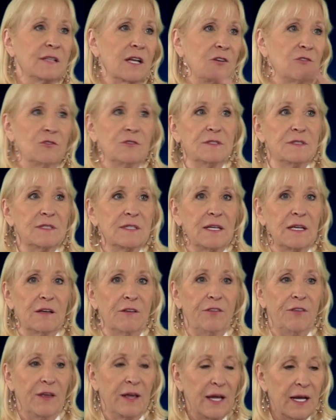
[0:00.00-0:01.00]
I don't see a
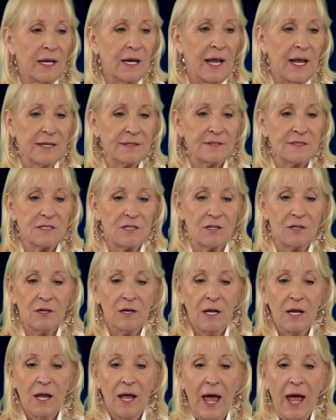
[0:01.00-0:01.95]
thing, Esther.